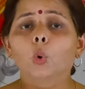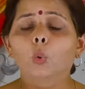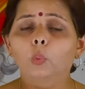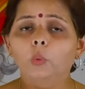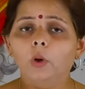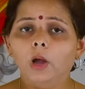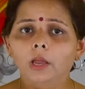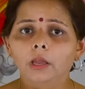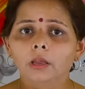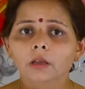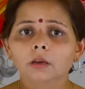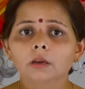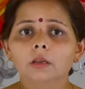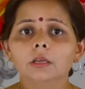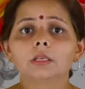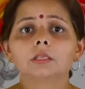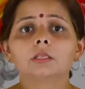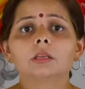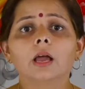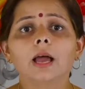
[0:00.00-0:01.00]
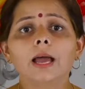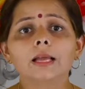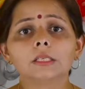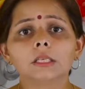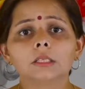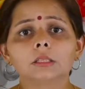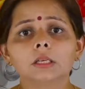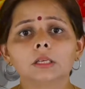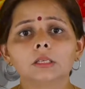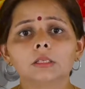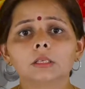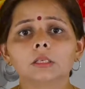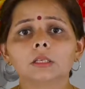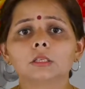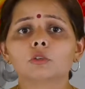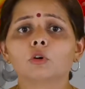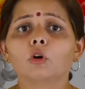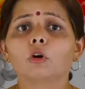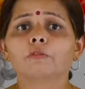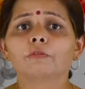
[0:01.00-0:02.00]
Fire is the antithesis
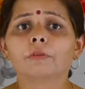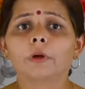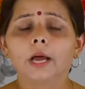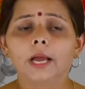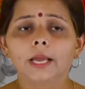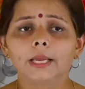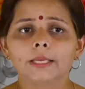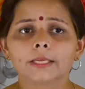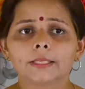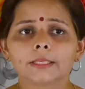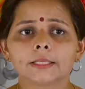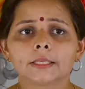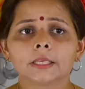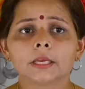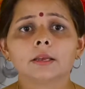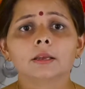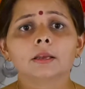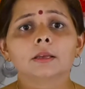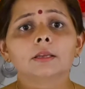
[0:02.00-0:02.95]
of ice.